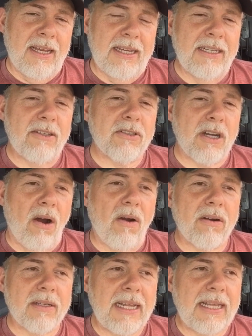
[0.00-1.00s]
he'll
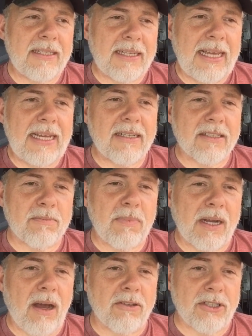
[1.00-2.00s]
guard that nest
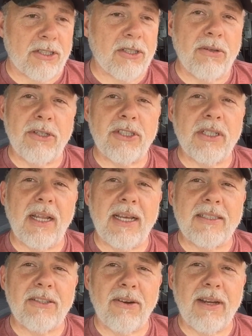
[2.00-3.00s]
because as soon as she
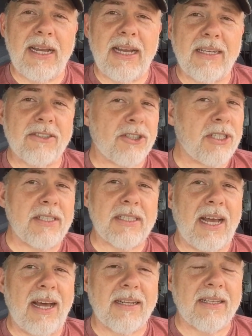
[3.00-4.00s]
lays her eggs she's
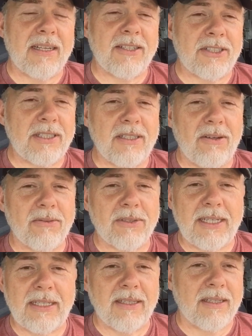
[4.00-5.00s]
out of there she's on to
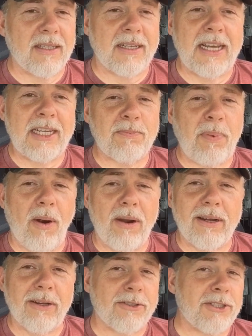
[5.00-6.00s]
either the next
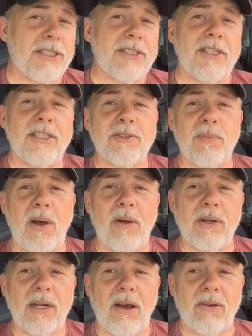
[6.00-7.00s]
party or she's done
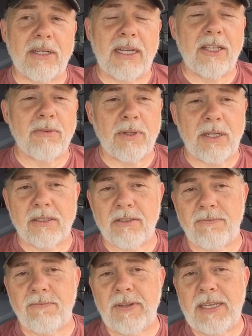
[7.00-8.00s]
spawning altogether because
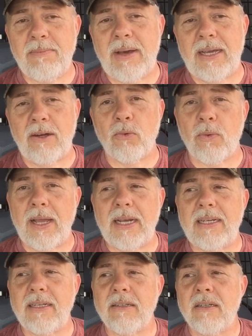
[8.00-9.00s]
a female
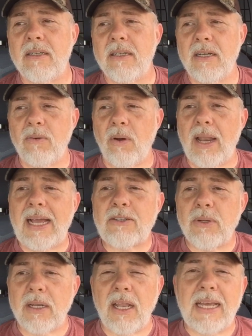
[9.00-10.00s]
red ear will
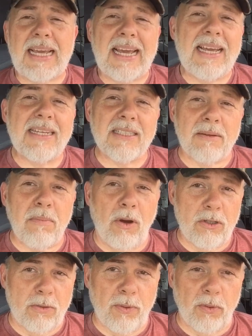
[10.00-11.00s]
actually lay eggs in
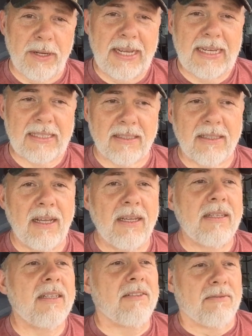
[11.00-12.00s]
multiple nests
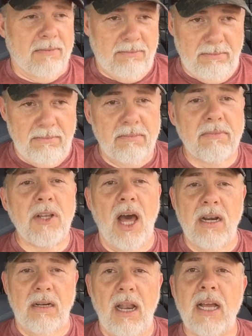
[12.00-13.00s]

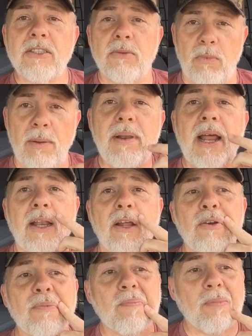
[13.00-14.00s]
not unlike some women i
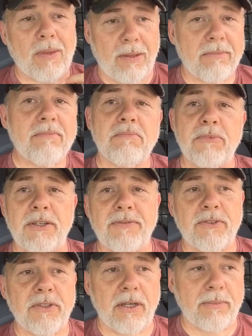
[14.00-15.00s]
know
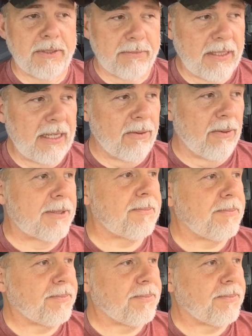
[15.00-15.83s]
different subject anyway